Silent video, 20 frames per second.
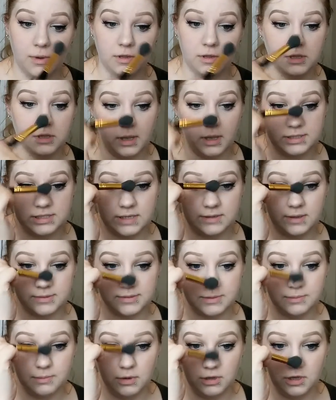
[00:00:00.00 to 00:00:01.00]
But then I saved
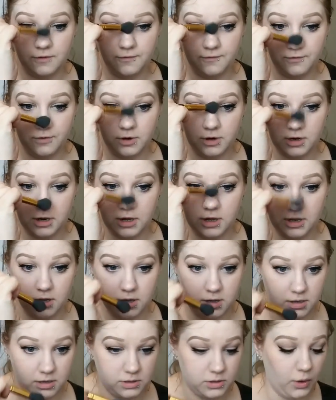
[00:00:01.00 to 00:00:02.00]
up some money for it,
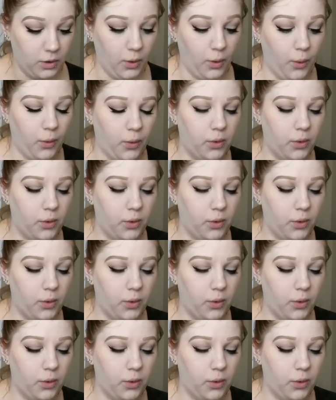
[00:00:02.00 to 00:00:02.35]
and